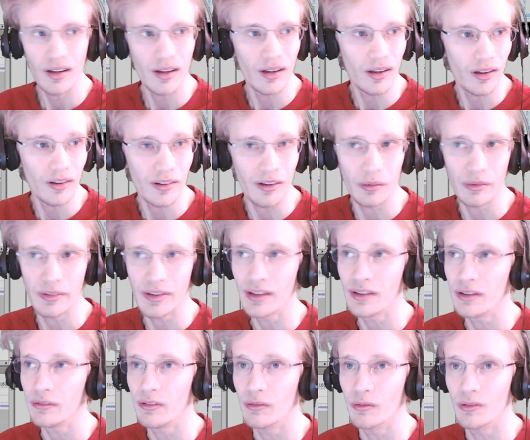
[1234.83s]
I don't know what that
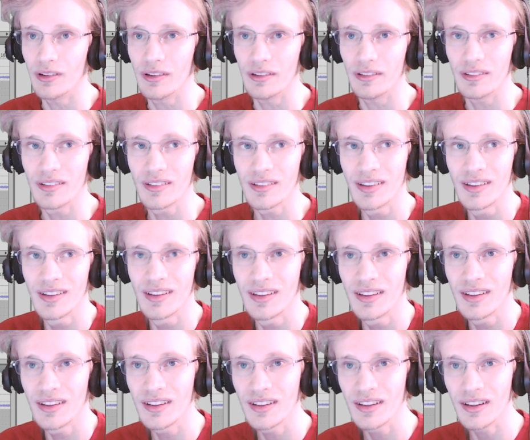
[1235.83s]
even was.
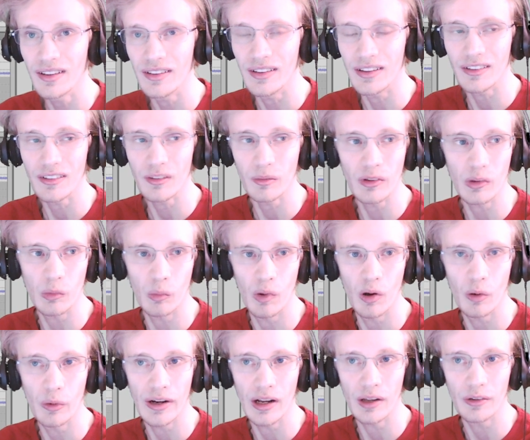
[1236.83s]
I think someone's
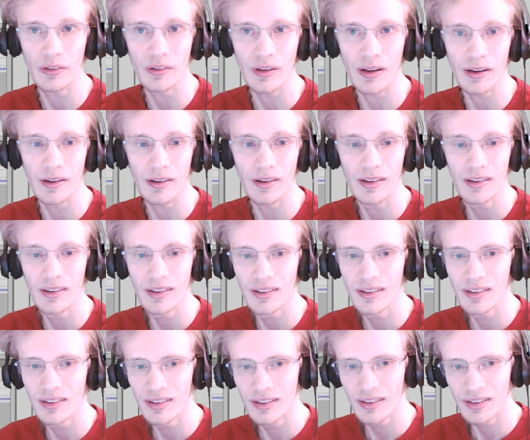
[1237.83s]
mowing outside.
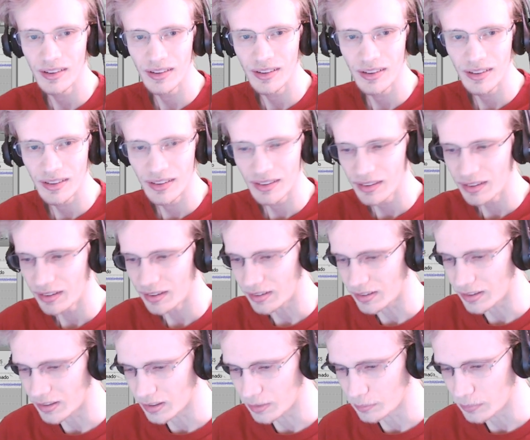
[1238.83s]

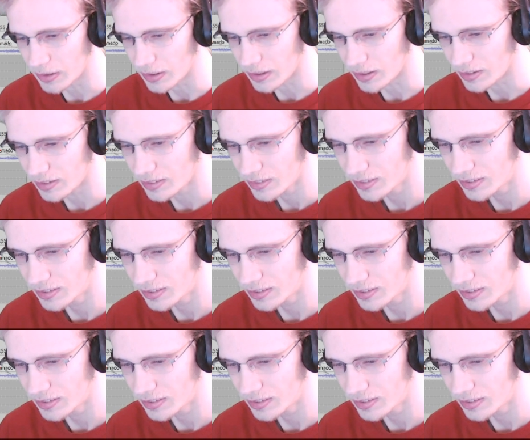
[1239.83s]
Yeah.